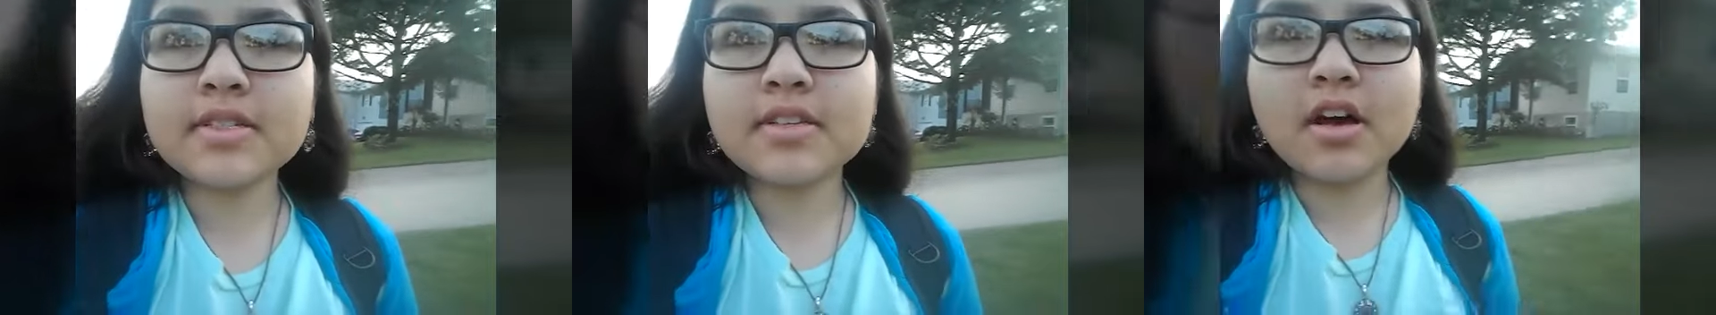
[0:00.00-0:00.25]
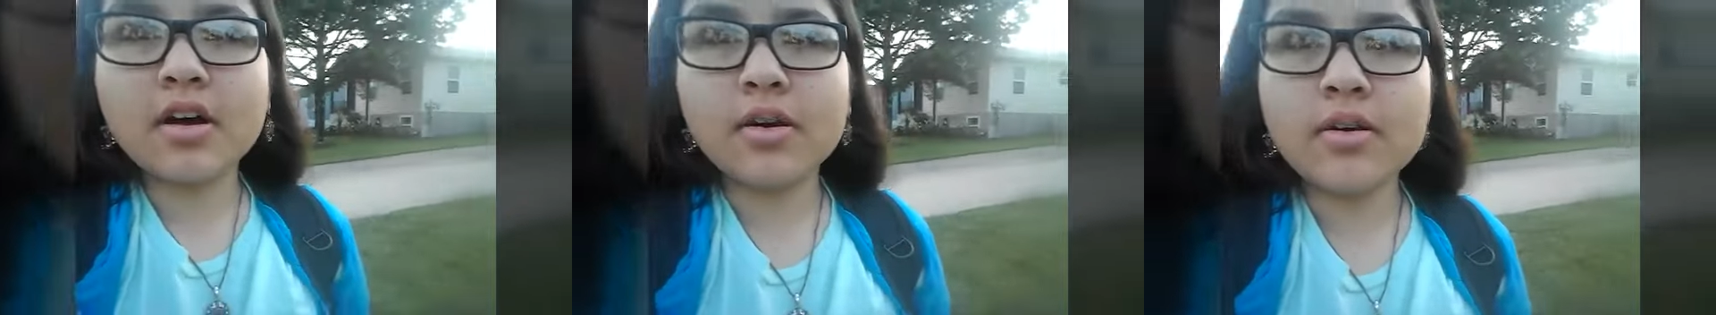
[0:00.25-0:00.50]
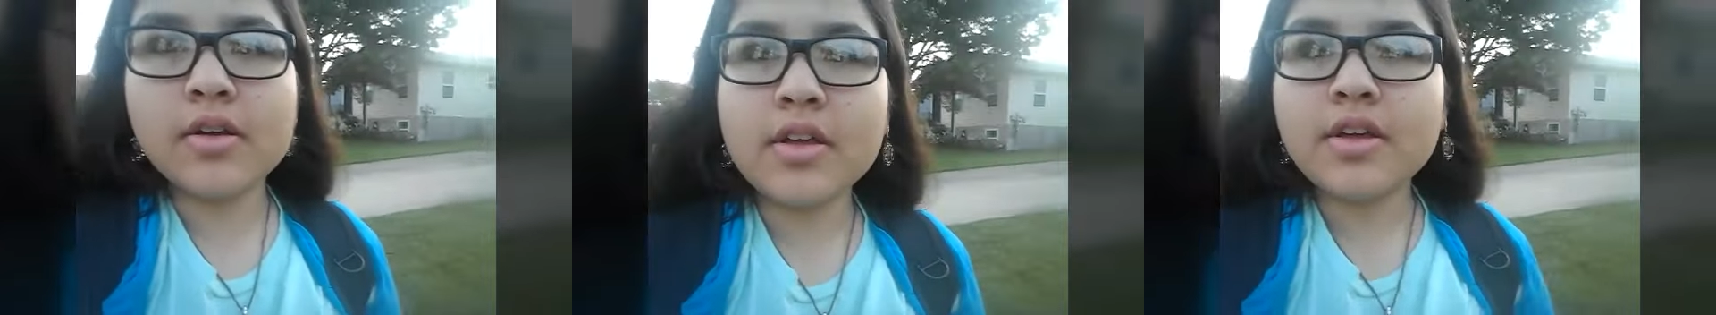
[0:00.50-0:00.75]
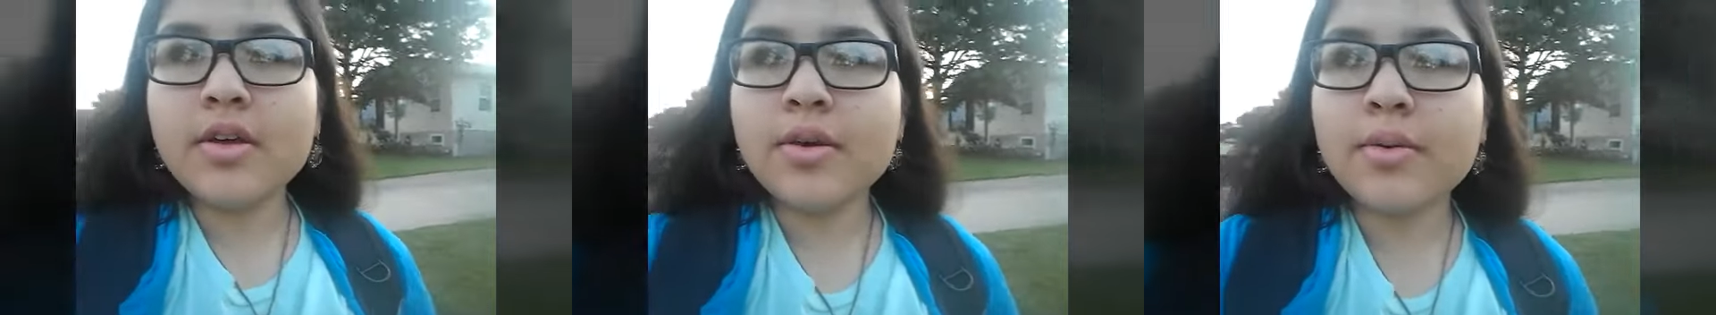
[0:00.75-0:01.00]
So
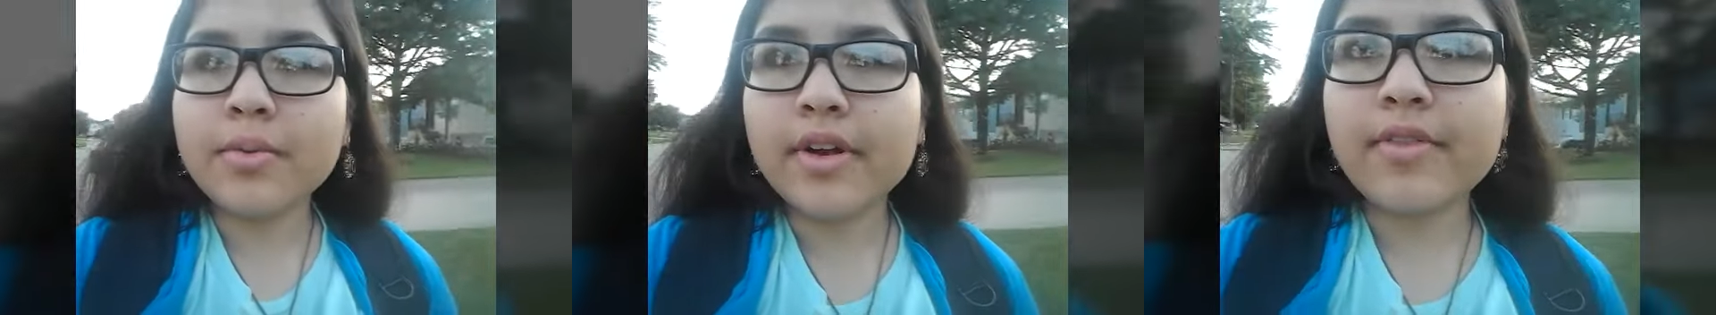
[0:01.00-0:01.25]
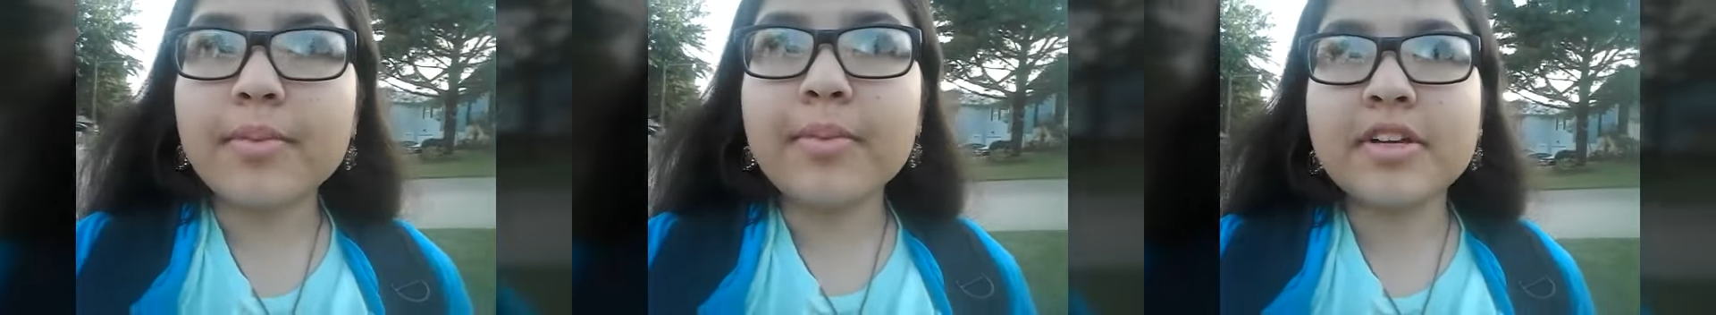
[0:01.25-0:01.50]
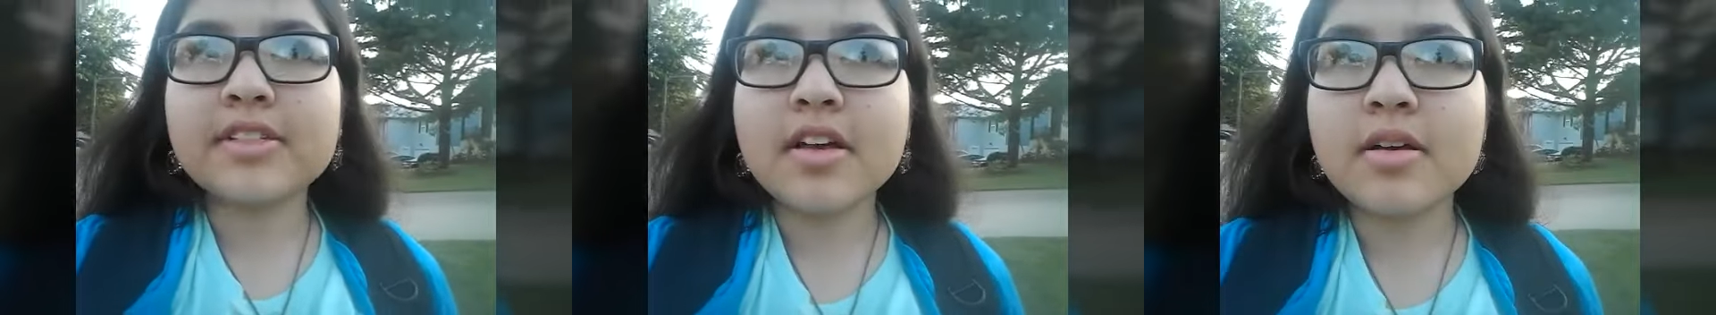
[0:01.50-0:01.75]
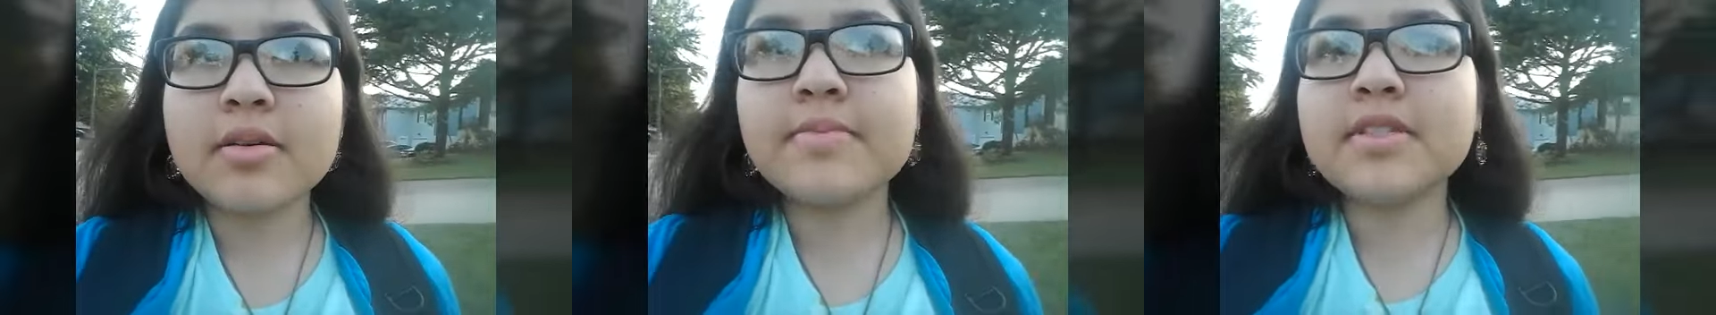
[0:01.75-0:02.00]
whenever the bus
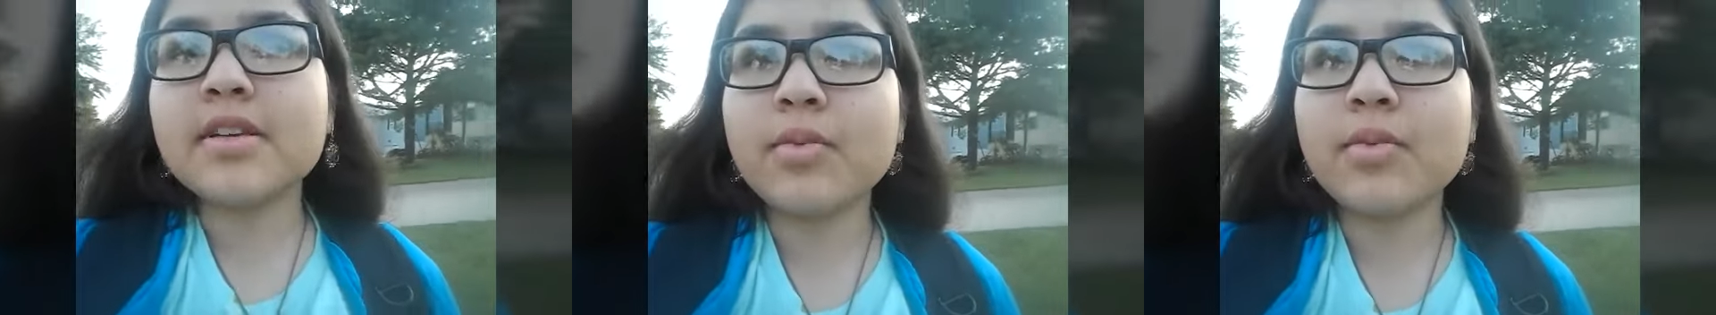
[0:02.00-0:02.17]
comes